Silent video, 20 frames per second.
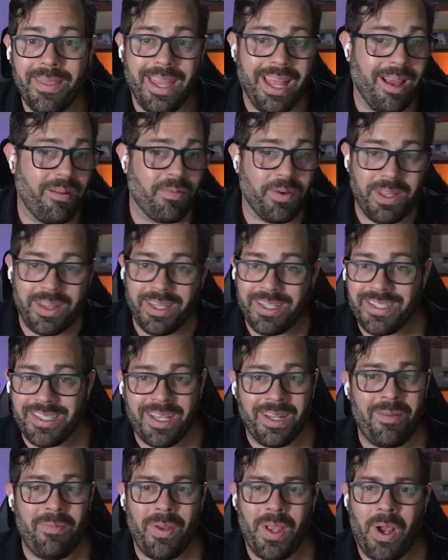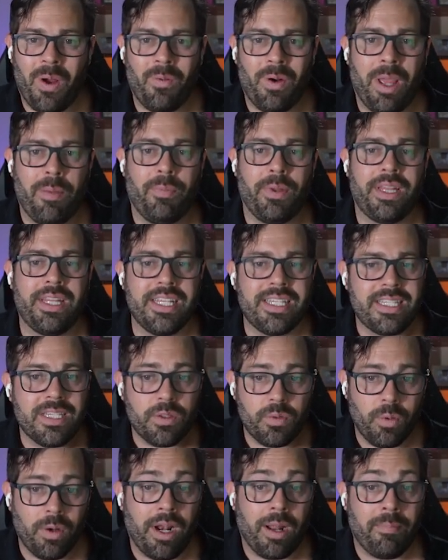Everything's going to be all right, but this
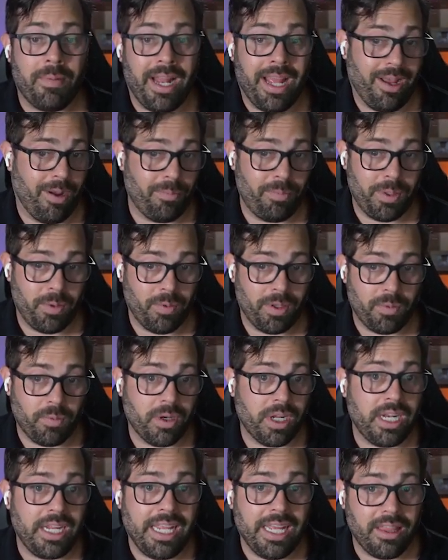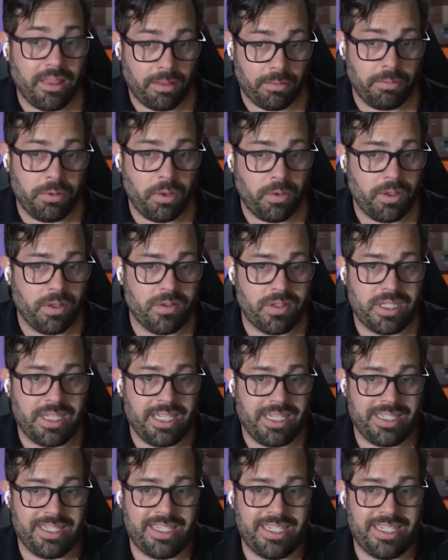is what I'm going to help you with. We're going to get through those things